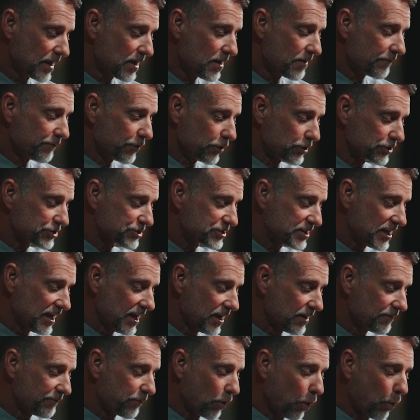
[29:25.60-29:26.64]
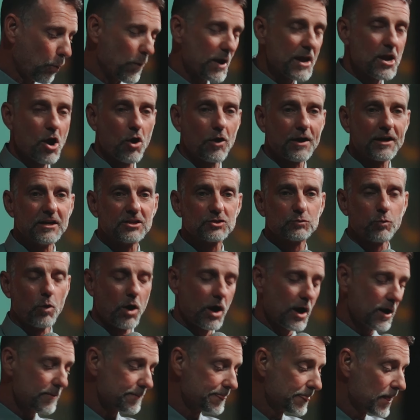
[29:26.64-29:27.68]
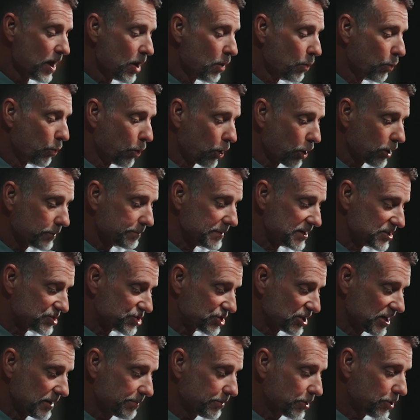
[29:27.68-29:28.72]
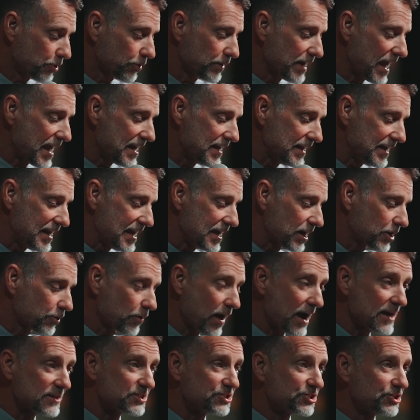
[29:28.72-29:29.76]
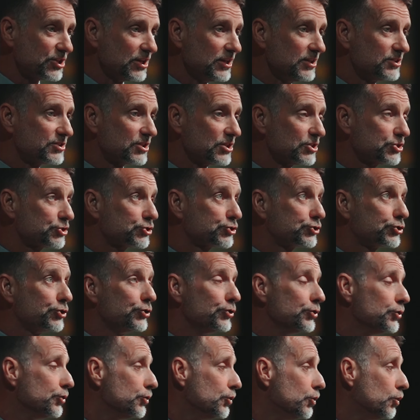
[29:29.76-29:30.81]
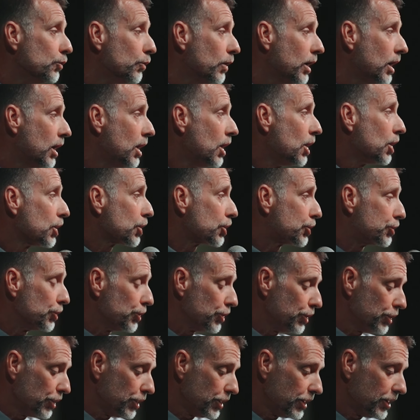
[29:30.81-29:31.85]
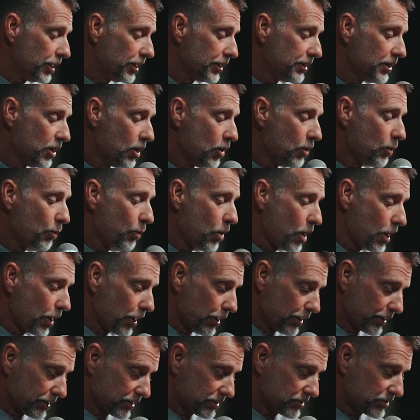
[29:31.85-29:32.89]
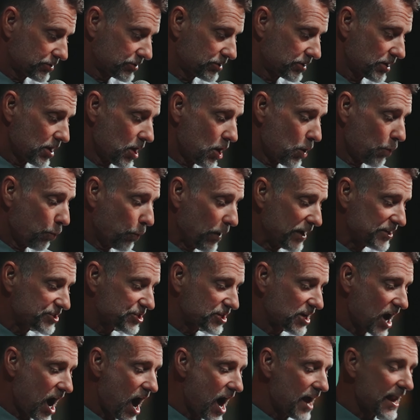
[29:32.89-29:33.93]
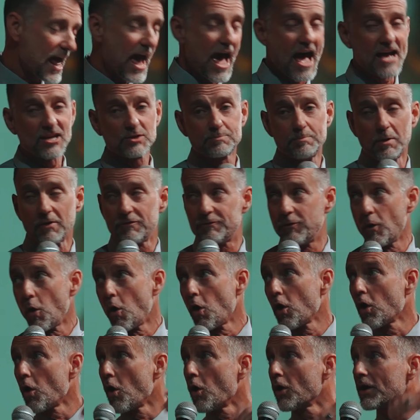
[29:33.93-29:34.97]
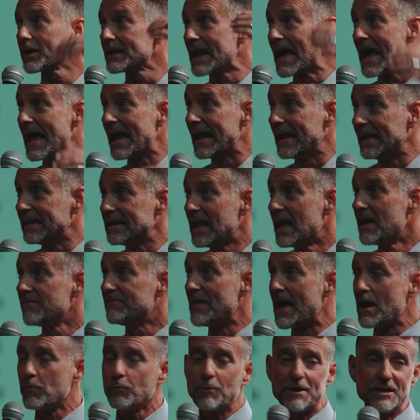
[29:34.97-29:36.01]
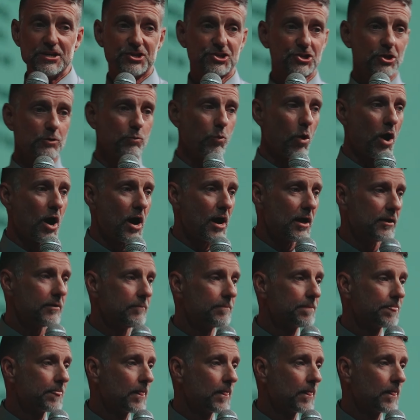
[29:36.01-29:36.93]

Verse 10, for we are his what? Workmanship, created in Christ Jesus to good works, which God has before ordained that we should what?